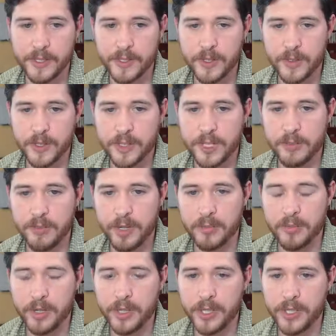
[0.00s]
So this should be a
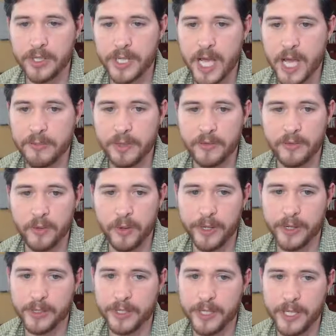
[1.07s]
pretty good topic for
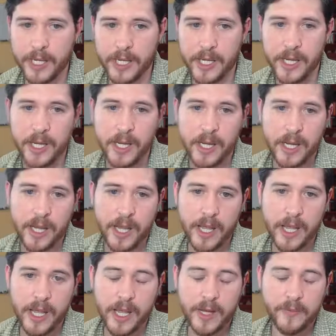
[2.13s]
you today.
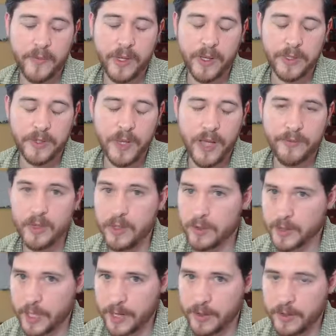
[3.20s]
And we also have a
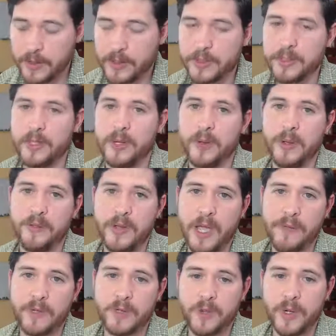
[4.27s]
newsletter, so if you
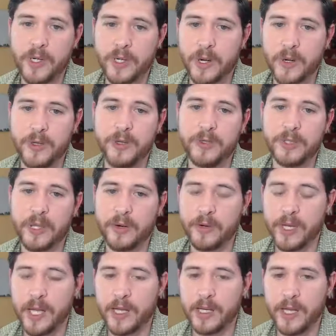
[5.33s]
haven't joined our newsletter
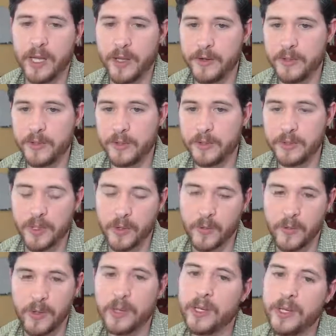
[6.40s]
yet, do
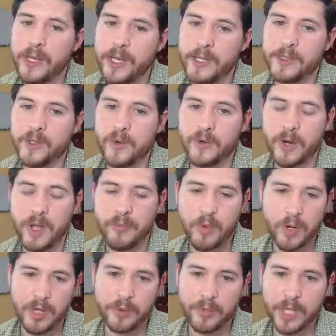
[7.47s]
so. It's over on
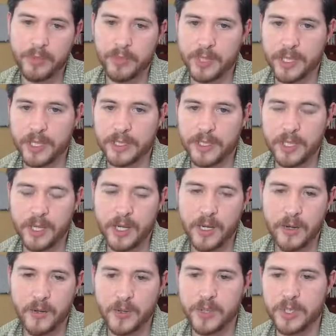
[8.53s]

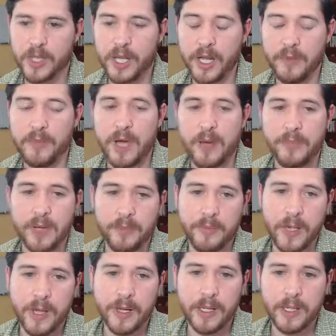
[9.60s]
marketingplaybook.co. You should get a pop-up
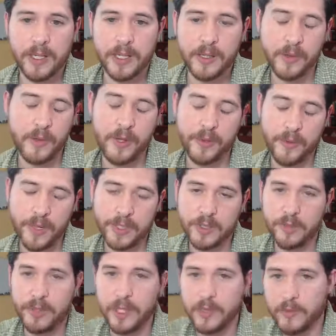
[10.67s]
on it, and otherwise it'll
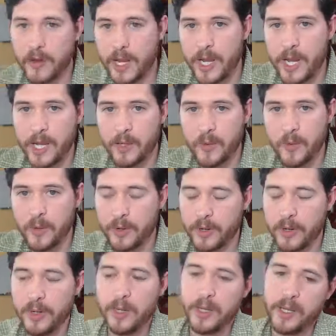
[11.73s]
be in the right-hand
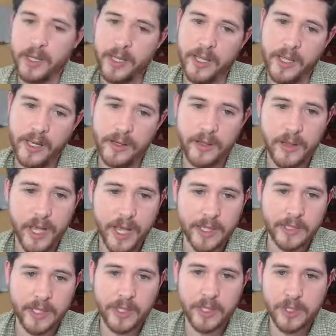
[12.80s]
corner, and it'll
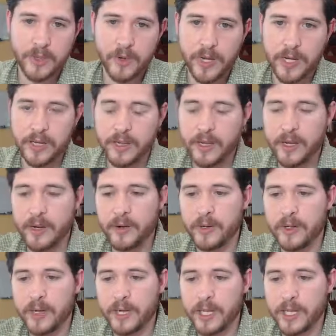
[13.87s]
ask you to join. In there, you're
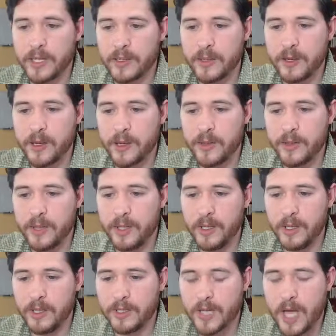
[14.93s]
going to get all
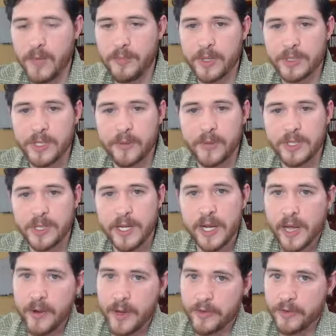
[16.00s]
the topics that we send
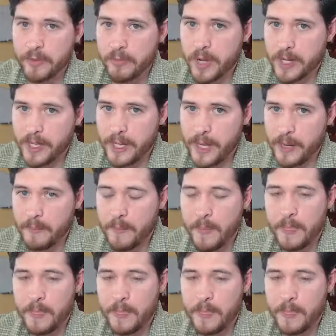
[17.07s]
out every Monday.